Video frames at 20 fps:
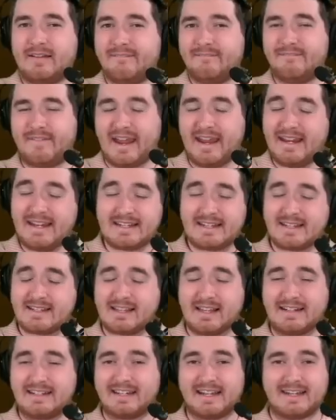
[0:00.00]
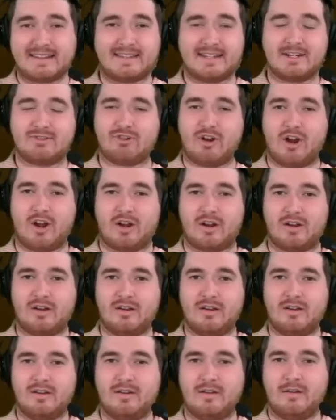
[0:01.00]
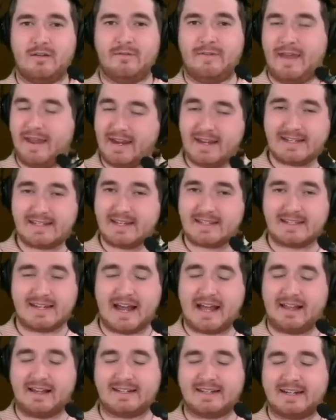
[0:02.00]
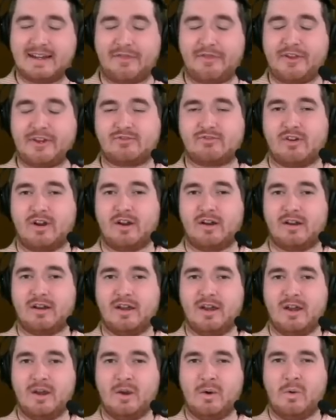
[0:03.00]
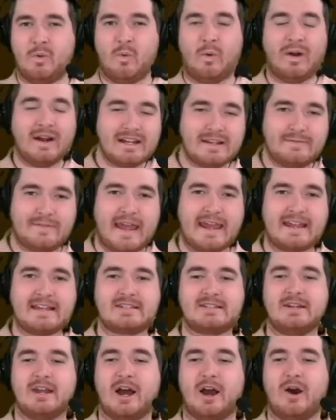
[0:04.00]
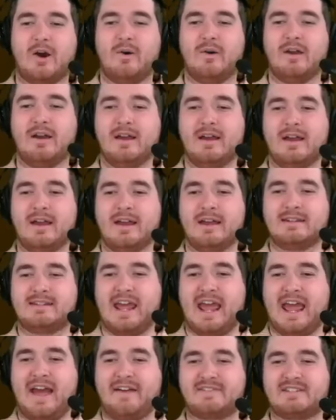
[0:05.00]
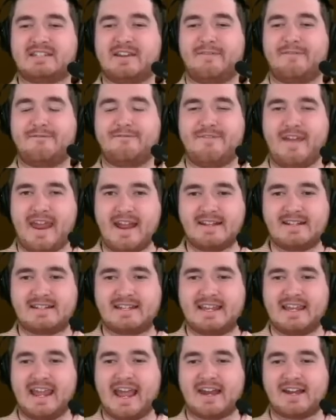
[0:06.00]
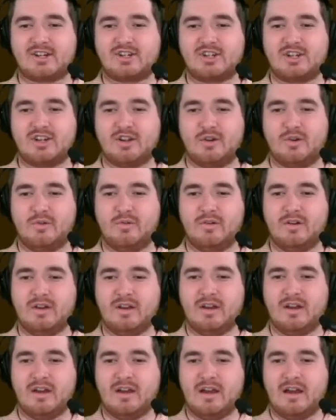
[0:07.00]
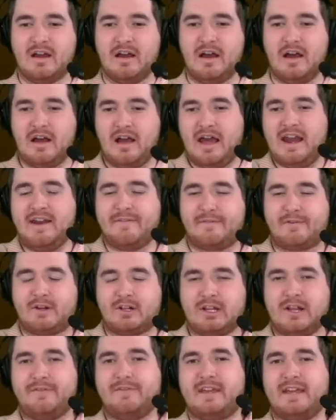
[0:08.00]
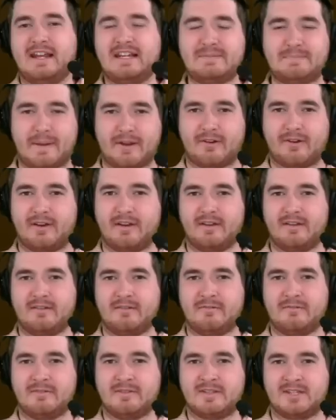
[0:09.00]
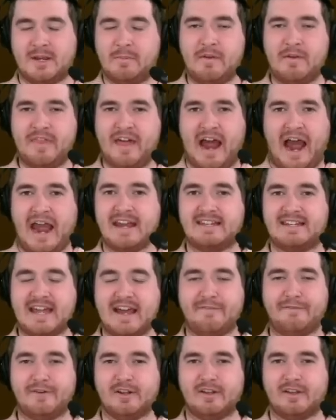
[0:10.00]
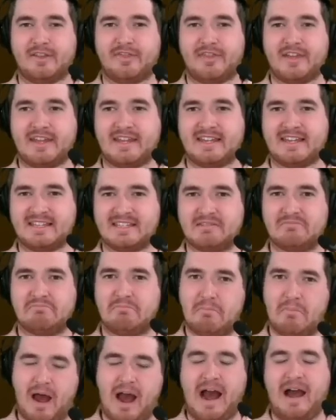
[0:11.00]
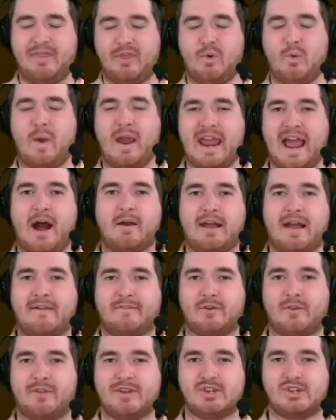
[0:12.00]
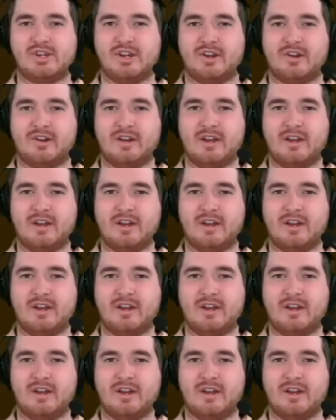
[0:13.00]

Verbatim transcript: Vegas doesn't like to get things wrong. Vegas does not like to get things wrong. What does Vegas know to have Stefanski at two ahead of Cliff Kingsbury, someone that I definitely think is on the way out after this year.